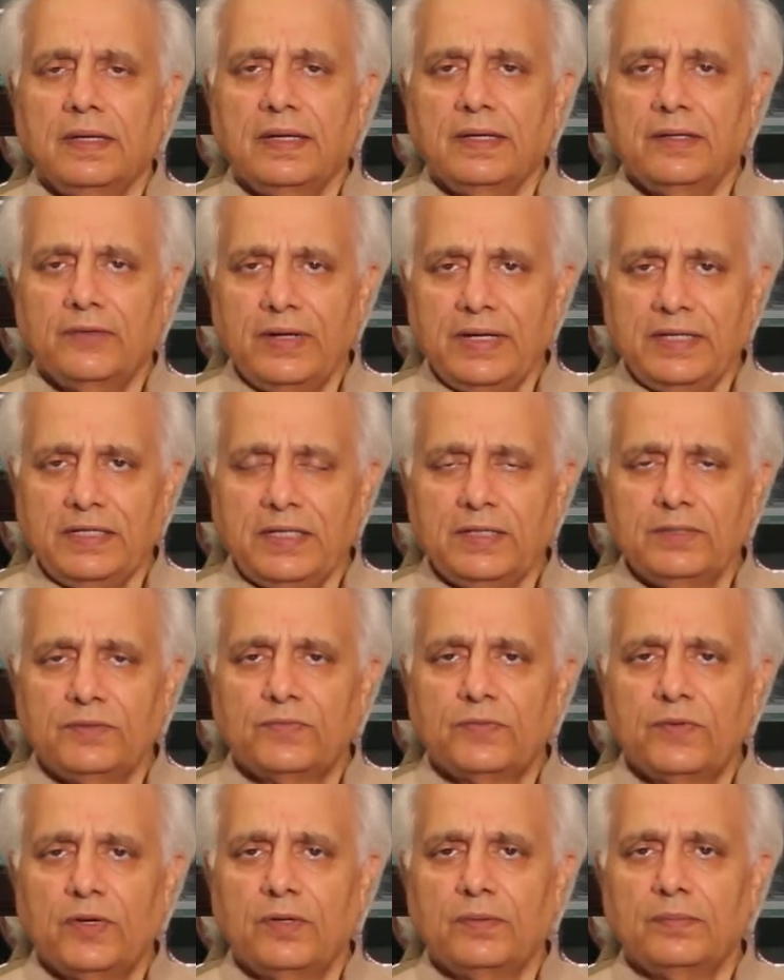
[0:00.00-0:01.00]
Greetings
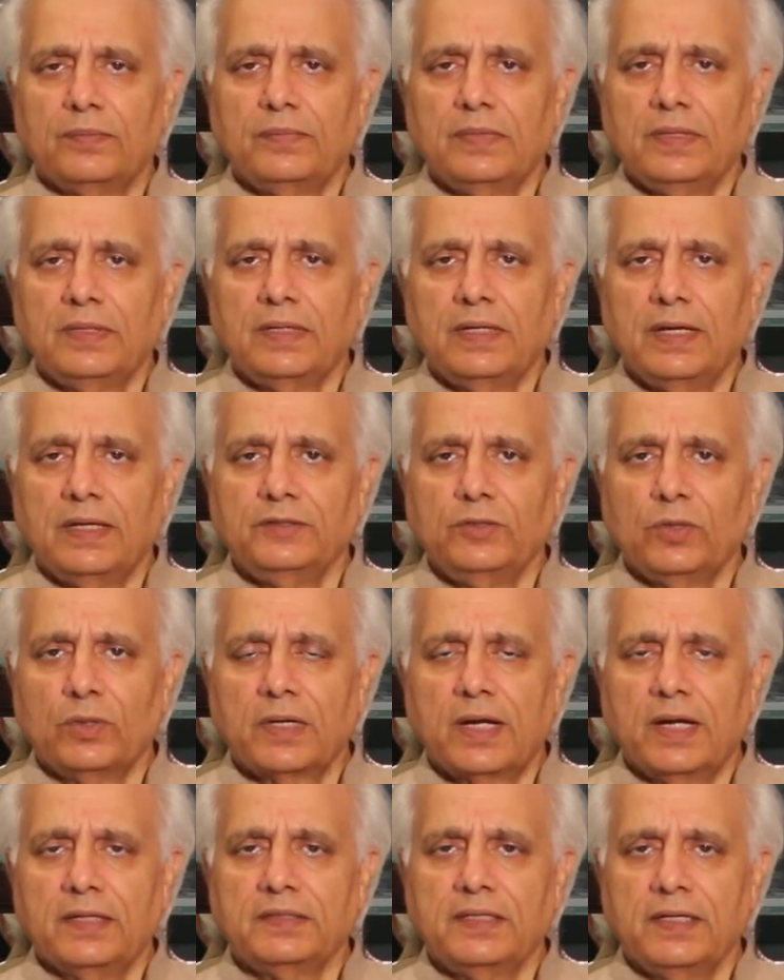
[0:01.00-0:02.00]
from
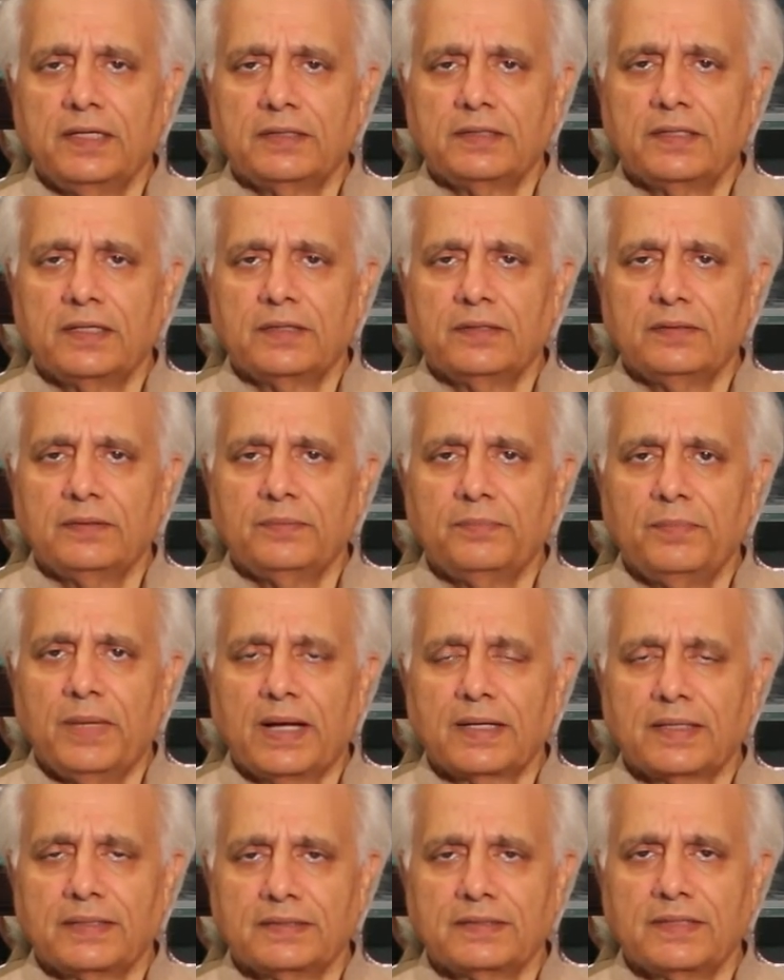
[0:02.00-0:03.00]
Ajoka Theatre,
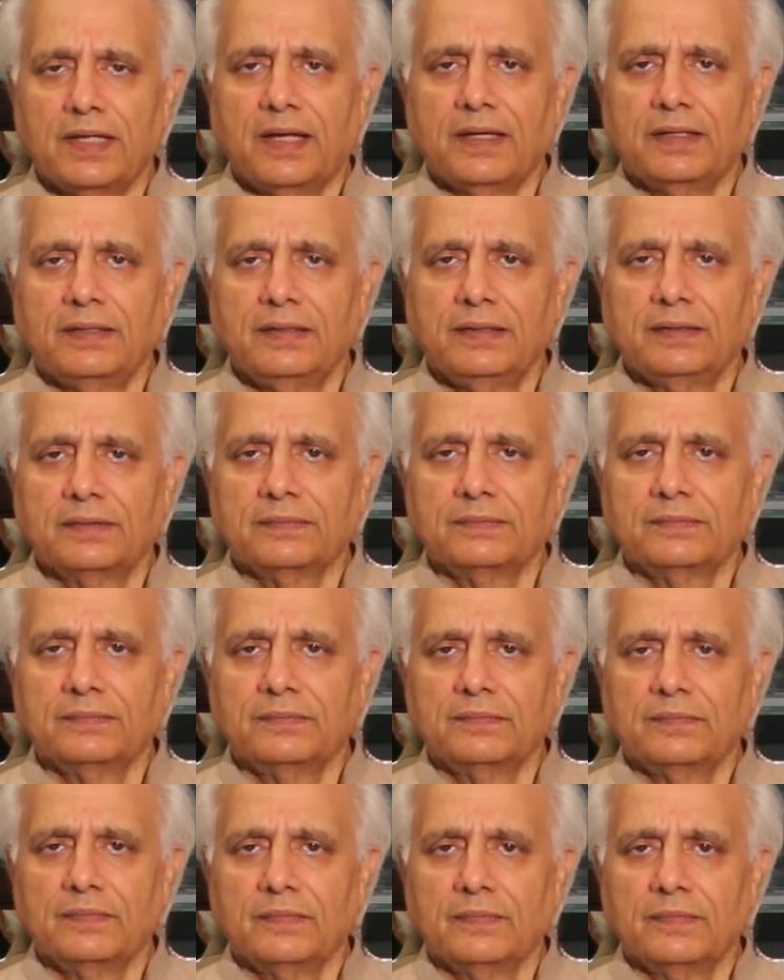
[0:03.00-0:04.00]
Pakistan,
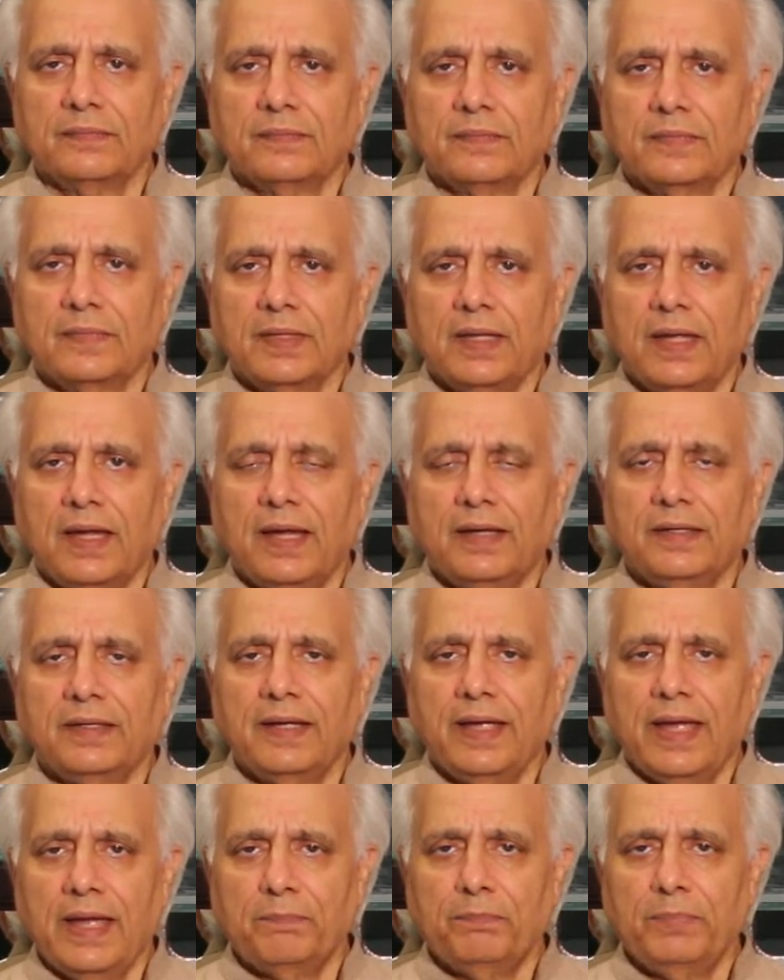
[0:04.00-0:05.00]
and a
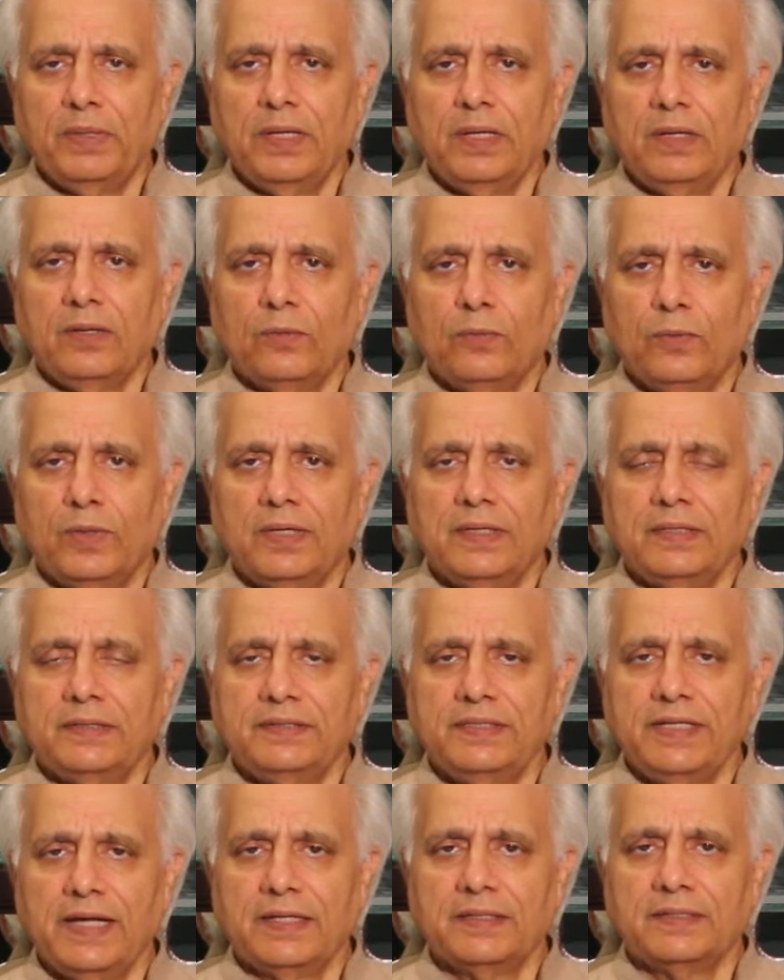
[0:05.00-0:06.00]
happy
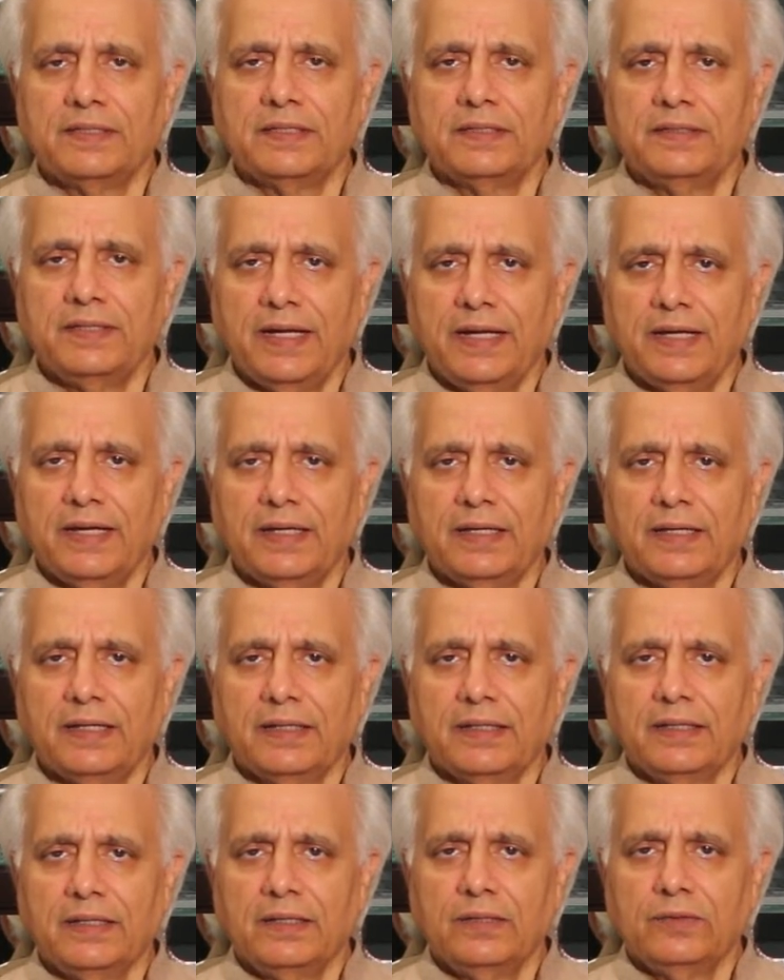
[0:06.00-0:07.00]
World Theatre Day
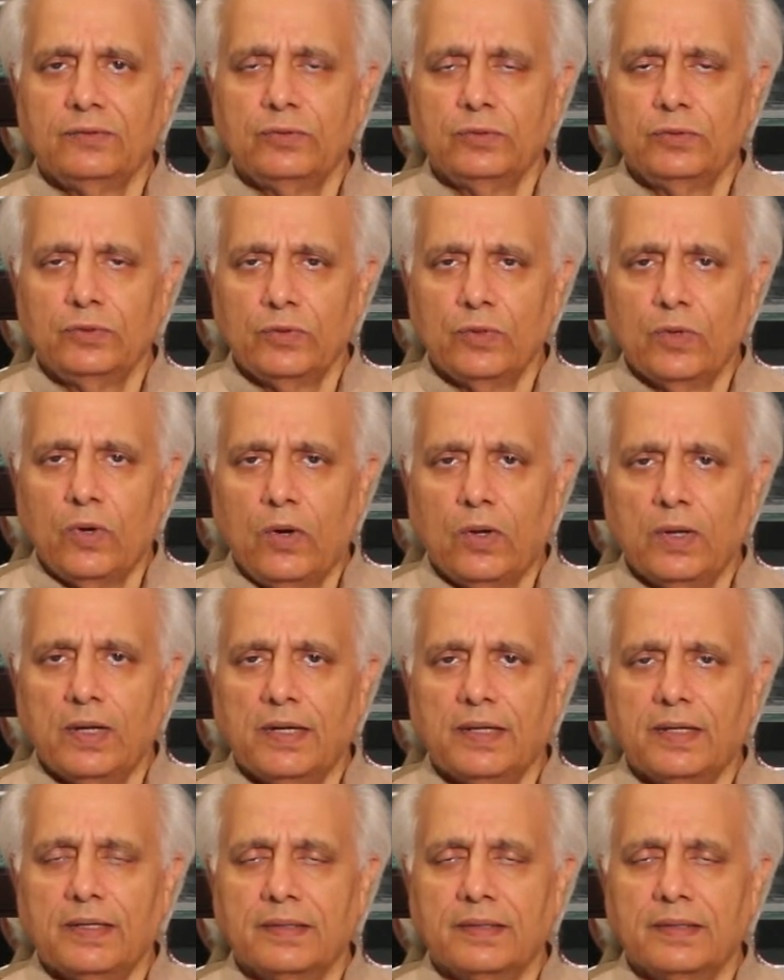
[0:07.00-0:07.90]
to you all.